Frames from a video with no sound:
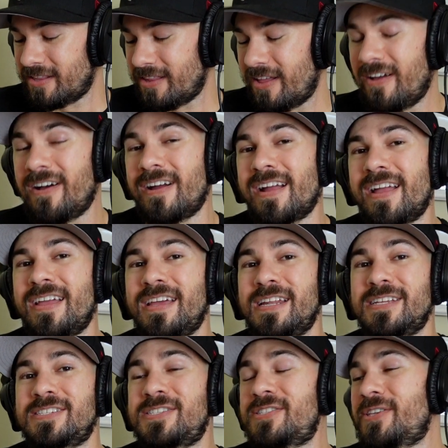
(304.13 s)
along. It
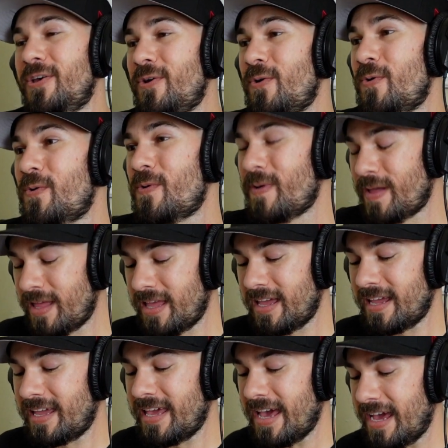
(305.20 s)
is so
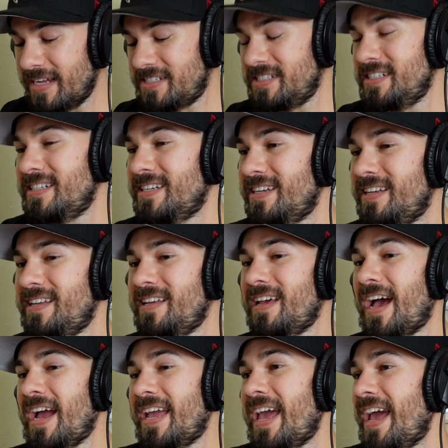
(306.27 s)
catchy.
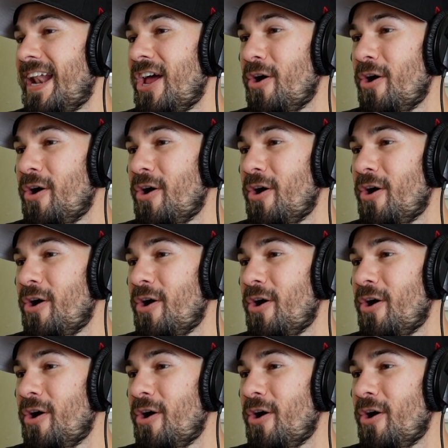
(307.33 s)
I can't